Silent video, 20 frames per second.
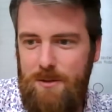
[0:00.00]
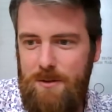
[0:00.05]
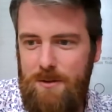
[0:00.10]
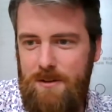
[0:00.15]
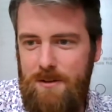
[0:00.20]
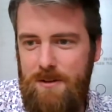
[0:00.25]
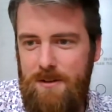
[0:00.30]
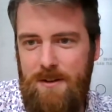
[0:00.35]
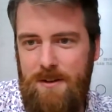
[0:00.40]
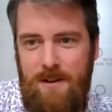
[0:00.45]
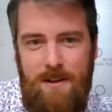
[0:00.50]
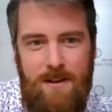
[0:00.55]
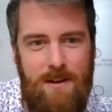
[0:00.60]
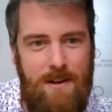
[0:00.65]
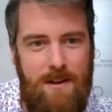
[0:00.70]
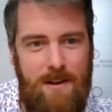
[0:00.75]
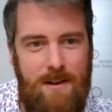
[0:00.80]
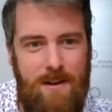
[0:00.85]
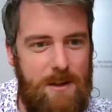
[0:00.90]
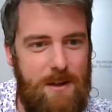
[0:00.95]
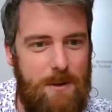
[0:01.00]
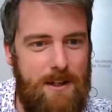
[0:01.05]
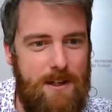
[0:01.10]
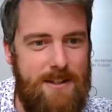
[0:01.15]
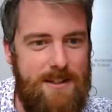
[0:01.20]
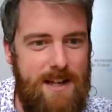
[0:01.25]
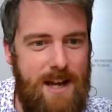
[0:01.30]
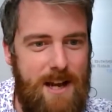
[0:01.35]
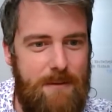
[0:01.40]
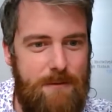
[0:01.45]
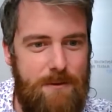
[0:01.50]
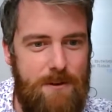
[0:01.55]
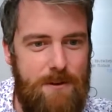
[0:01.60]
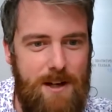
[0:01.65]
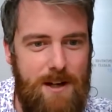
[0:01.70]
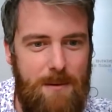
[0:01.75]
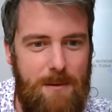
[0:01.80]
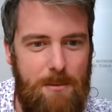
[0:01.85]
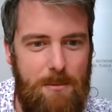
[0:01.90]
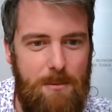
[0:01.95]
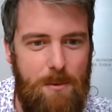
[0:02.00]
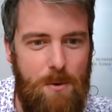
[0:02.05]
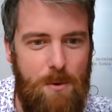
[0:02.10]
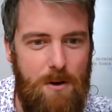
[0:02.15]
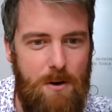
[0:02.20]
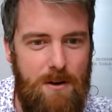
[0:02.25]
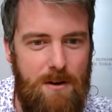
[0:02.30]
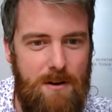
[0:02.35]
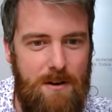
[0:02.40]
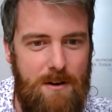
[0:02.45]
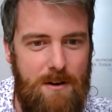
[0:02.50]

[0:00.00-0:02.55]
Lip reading: I think we got time for a couple more.